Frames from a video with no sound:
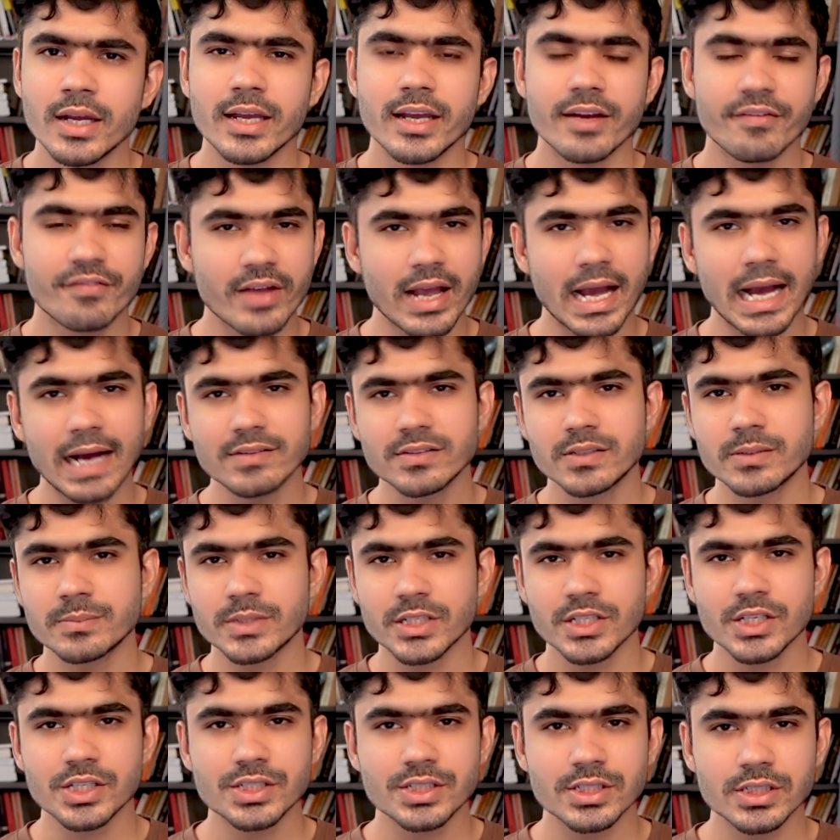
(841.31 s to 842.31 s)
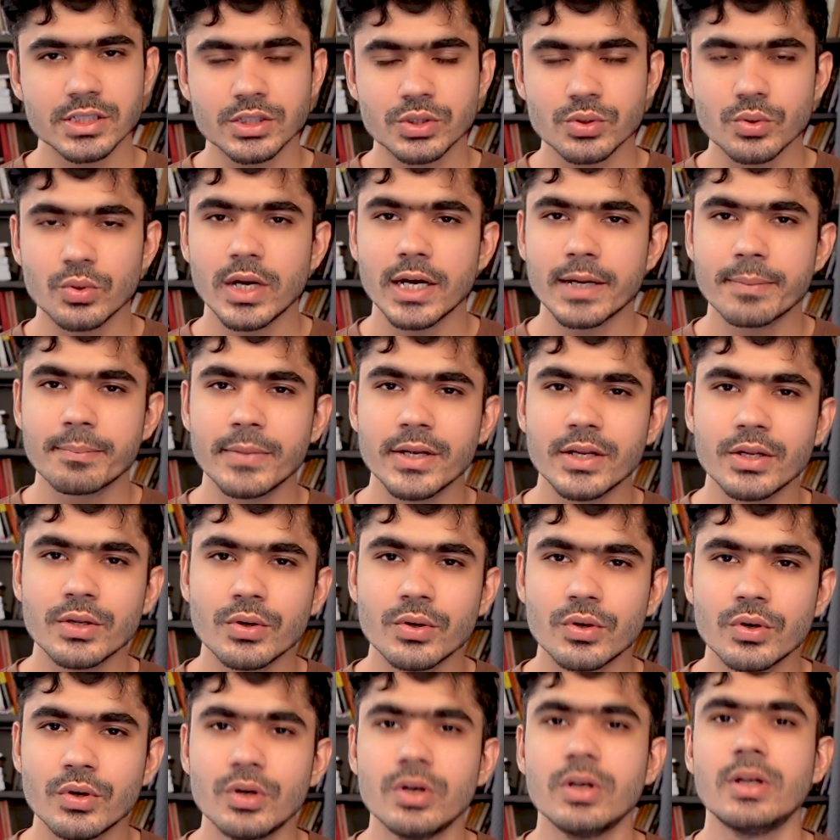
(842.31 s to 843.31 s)
If you have some suggestions, do let me
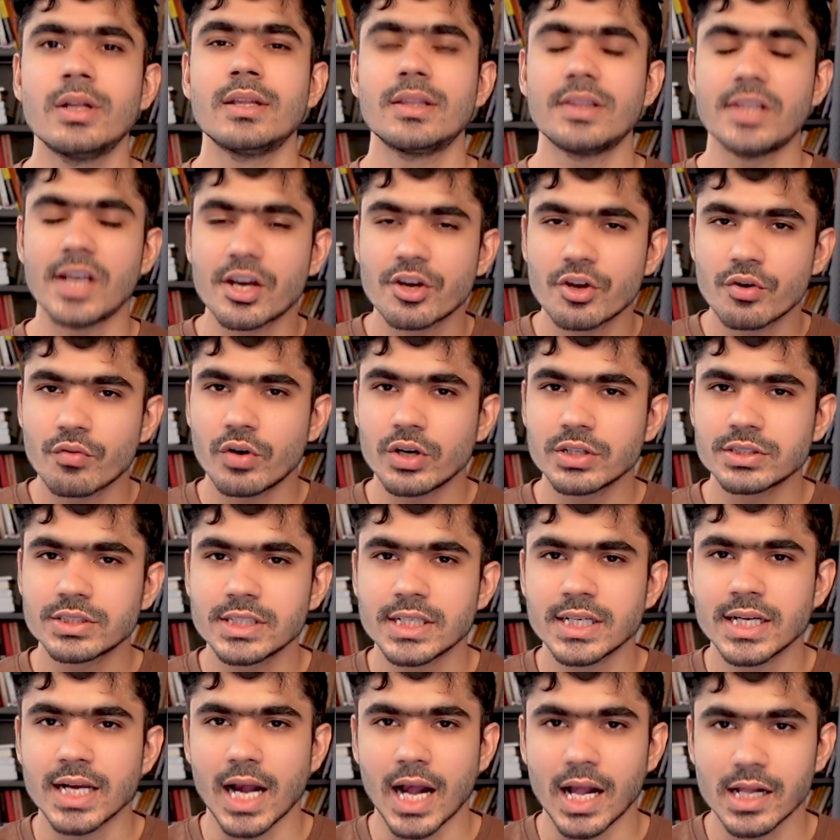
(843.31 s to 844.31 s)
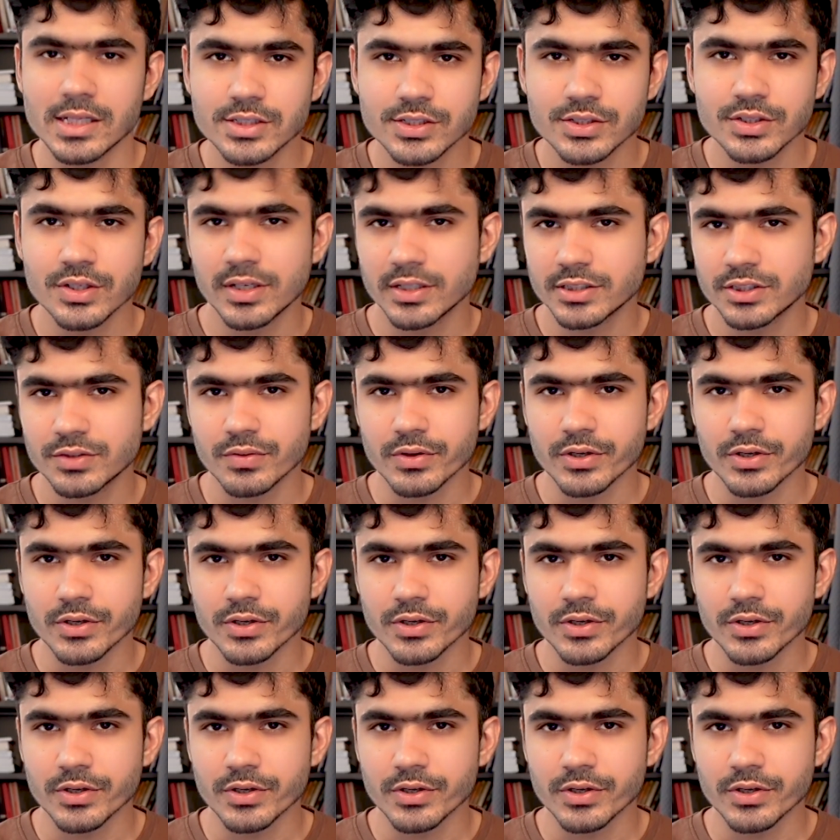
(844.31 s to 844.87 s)
know. Thank you for watching. I'll see you in the next